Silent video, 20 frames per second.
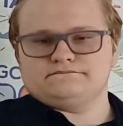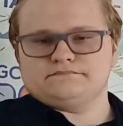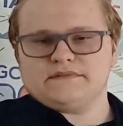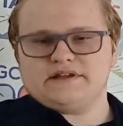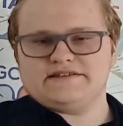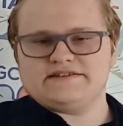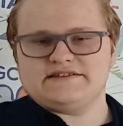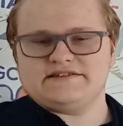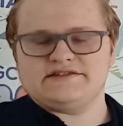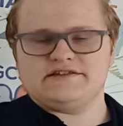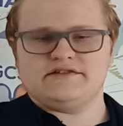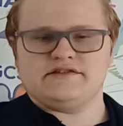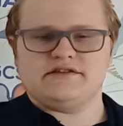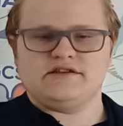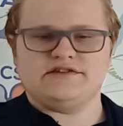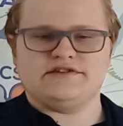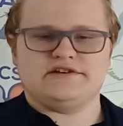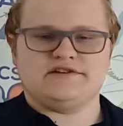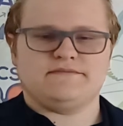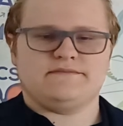is a
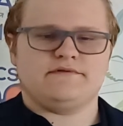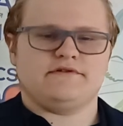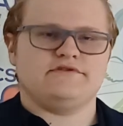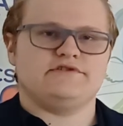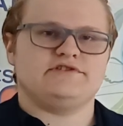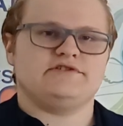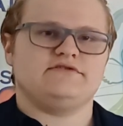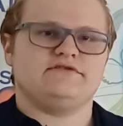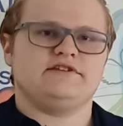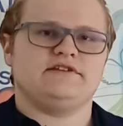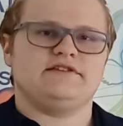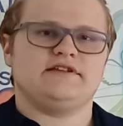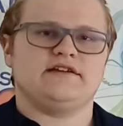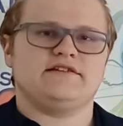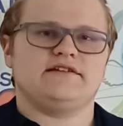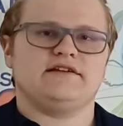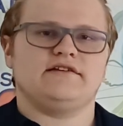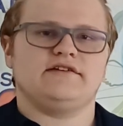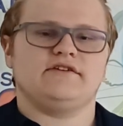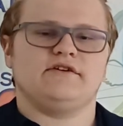strategic approach to
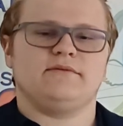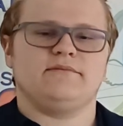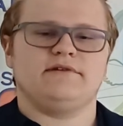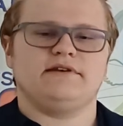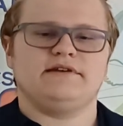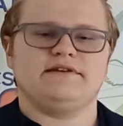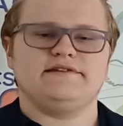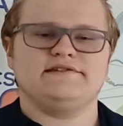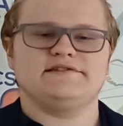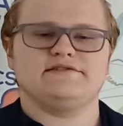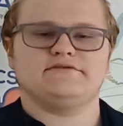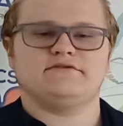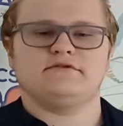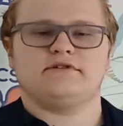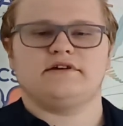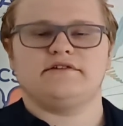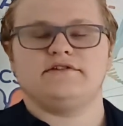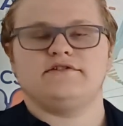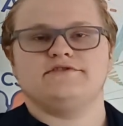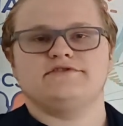detecting anomalies or
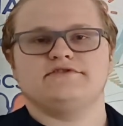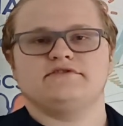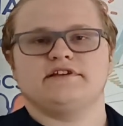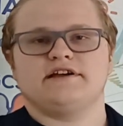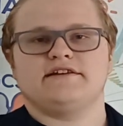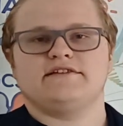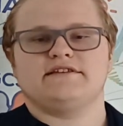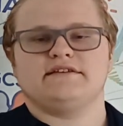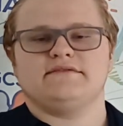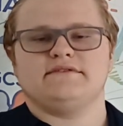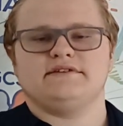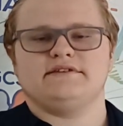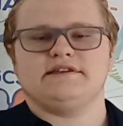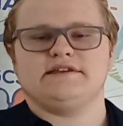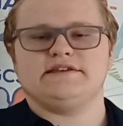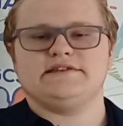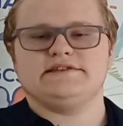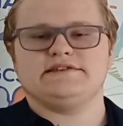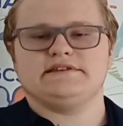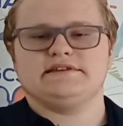unusual
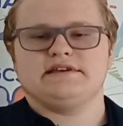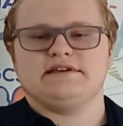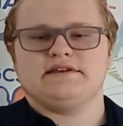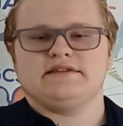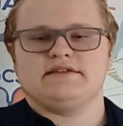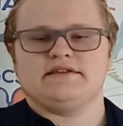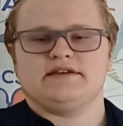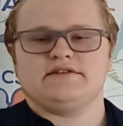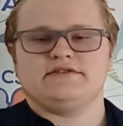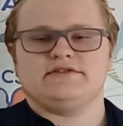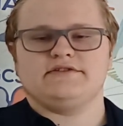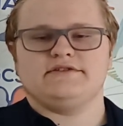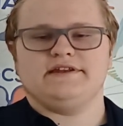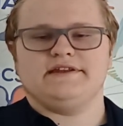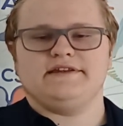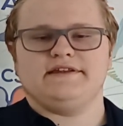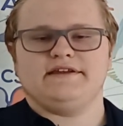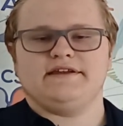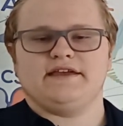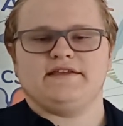activities that could
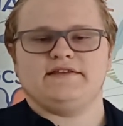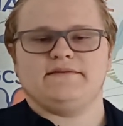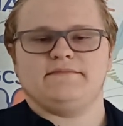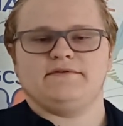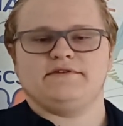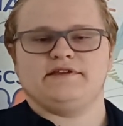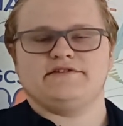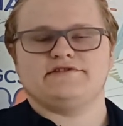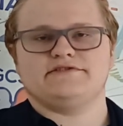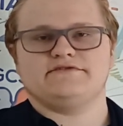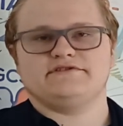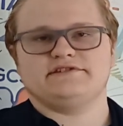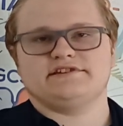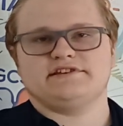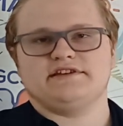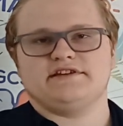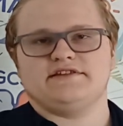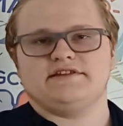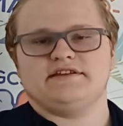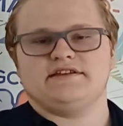indicate a potential
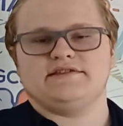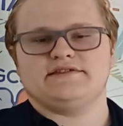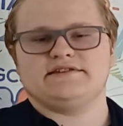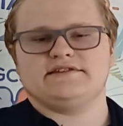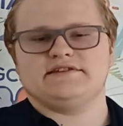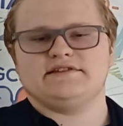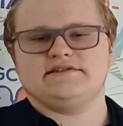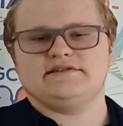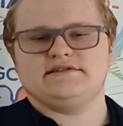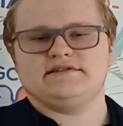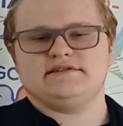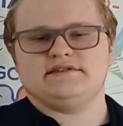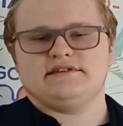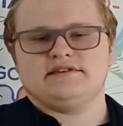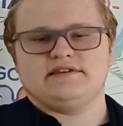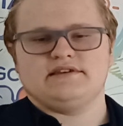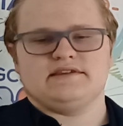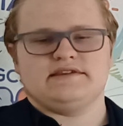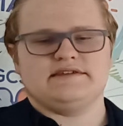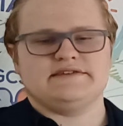security incident.
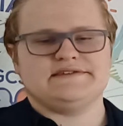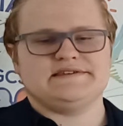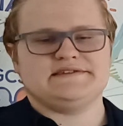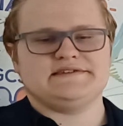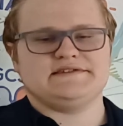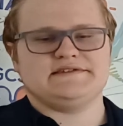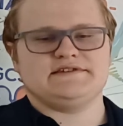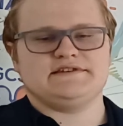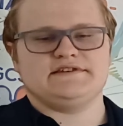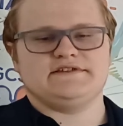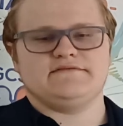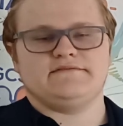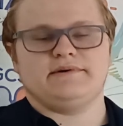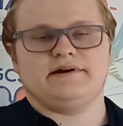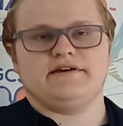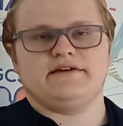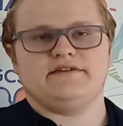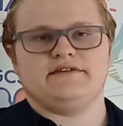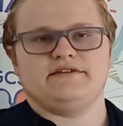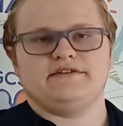This is achieved
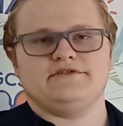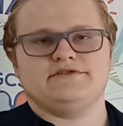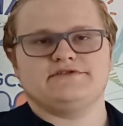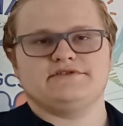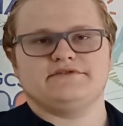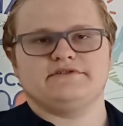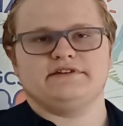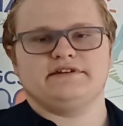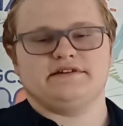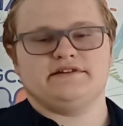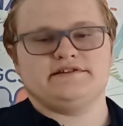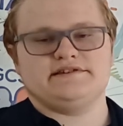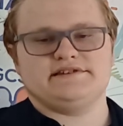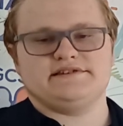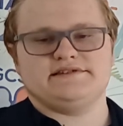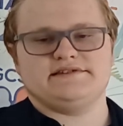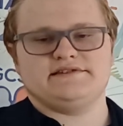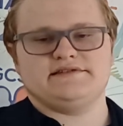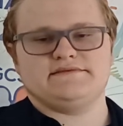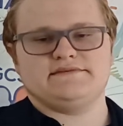by the use of alert
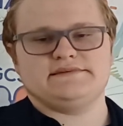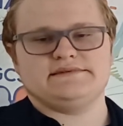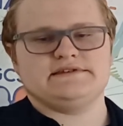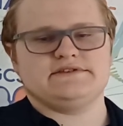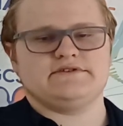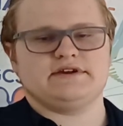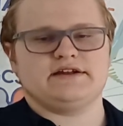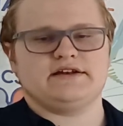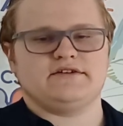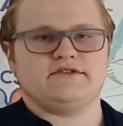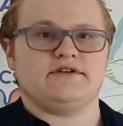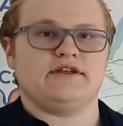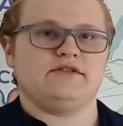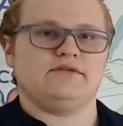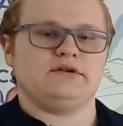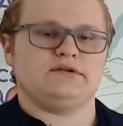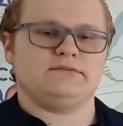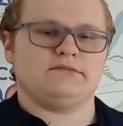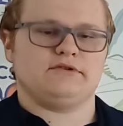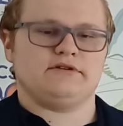systems, regular
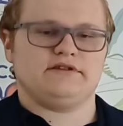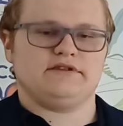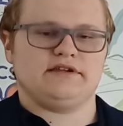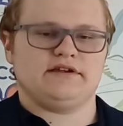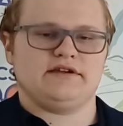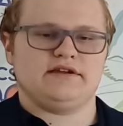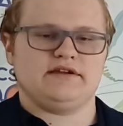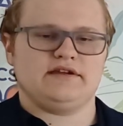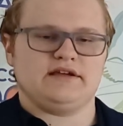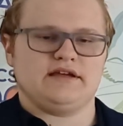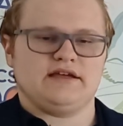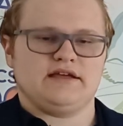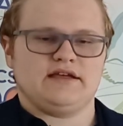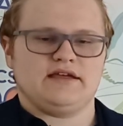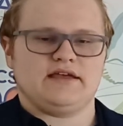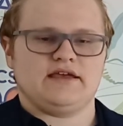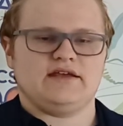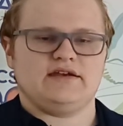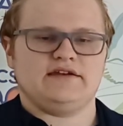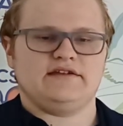network monitoring,
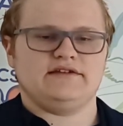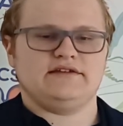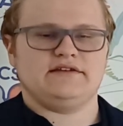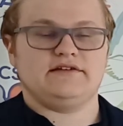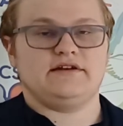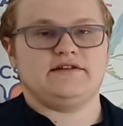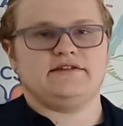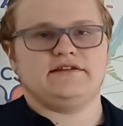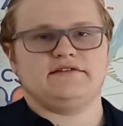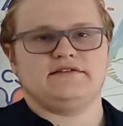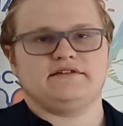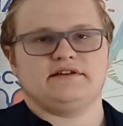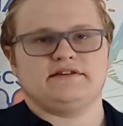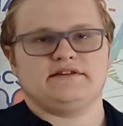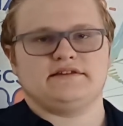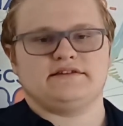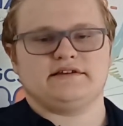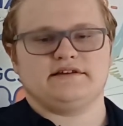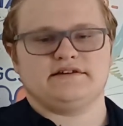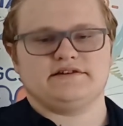and integrating threat
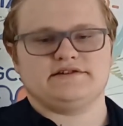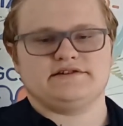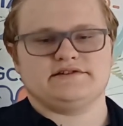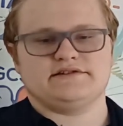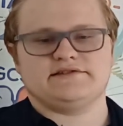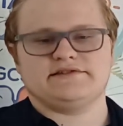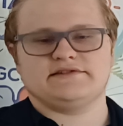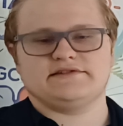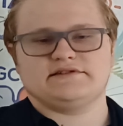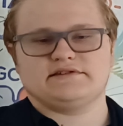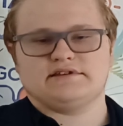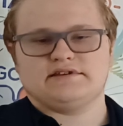intelligence.